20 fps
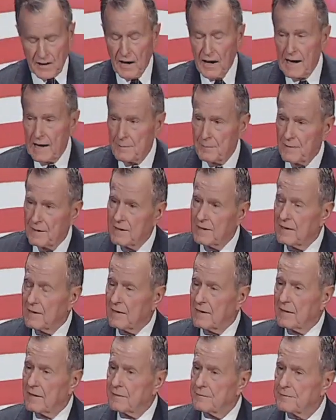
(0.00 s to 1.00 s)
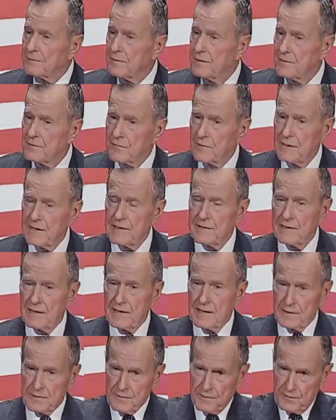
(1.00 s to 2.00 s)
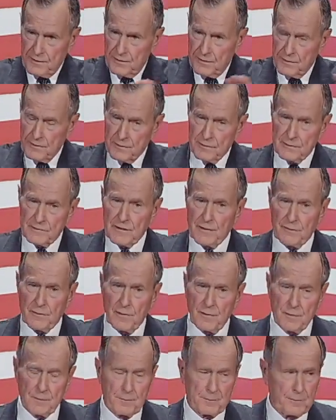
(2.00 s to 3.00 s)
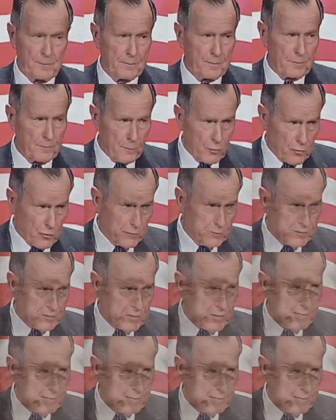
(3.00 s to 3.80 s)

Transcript: in a common enterprise. We believe, as Woodrow Wilson